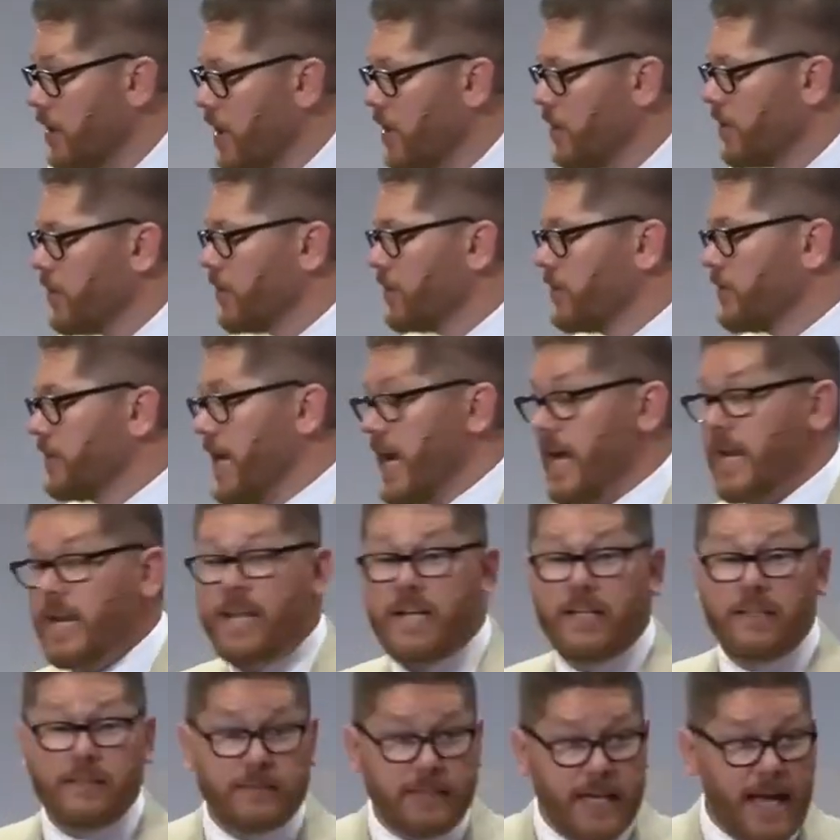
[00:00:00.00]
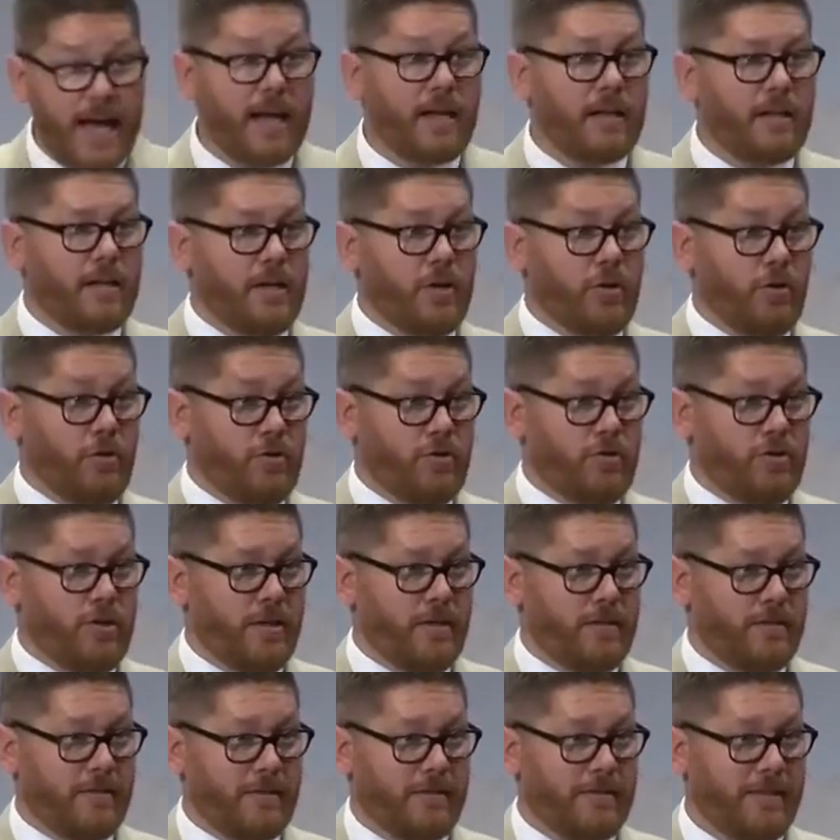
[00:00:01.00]
understand exactly who
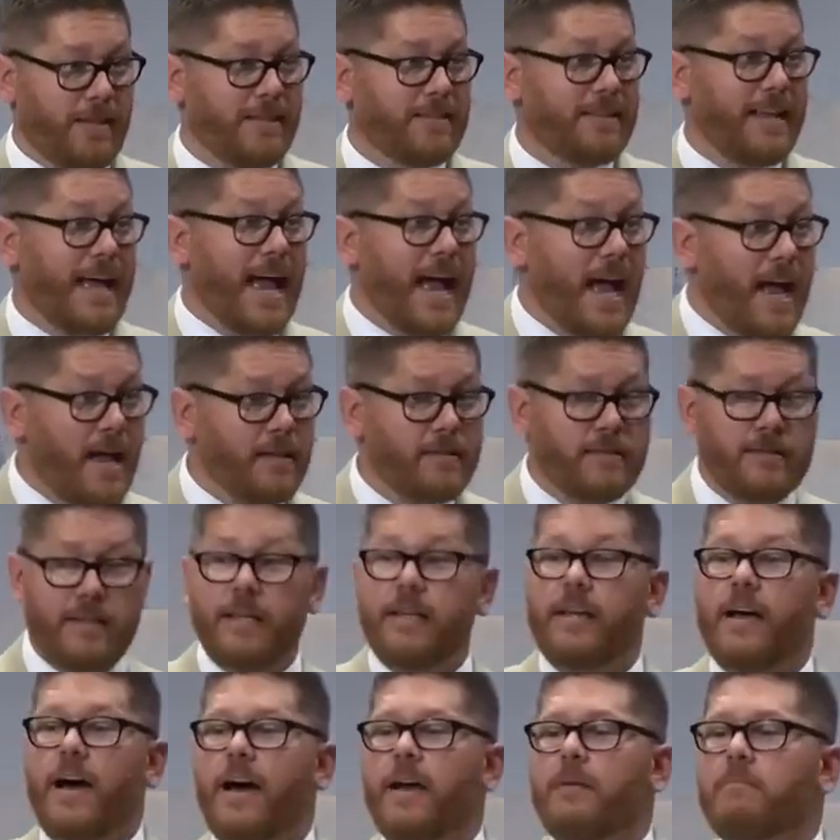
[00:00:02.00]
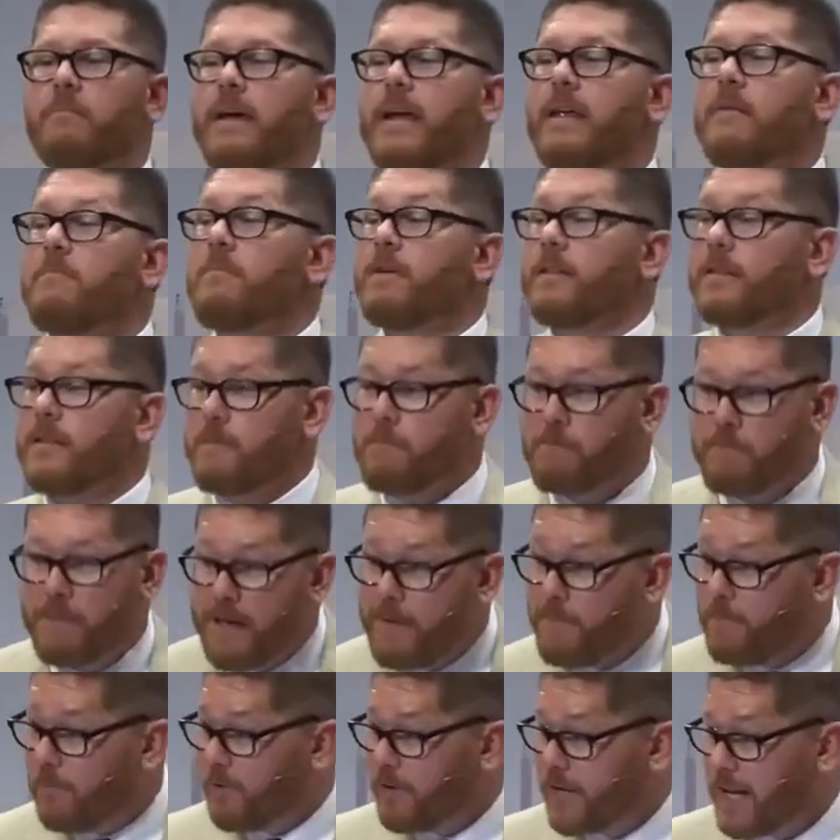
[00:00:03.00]
Jesus is as the God man, but the
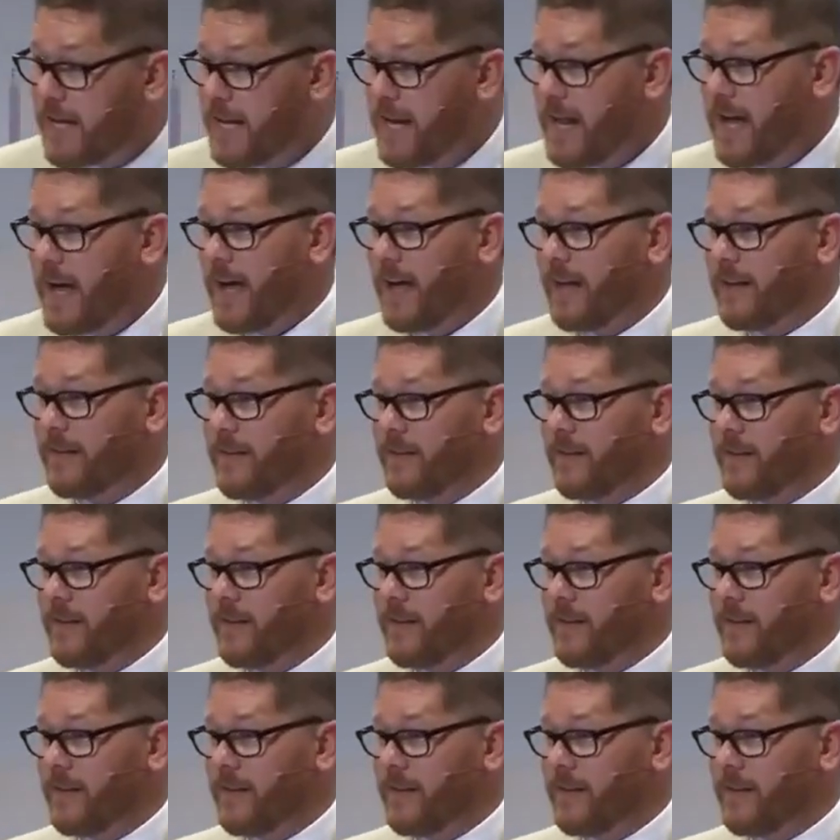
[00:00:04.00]
people cannot?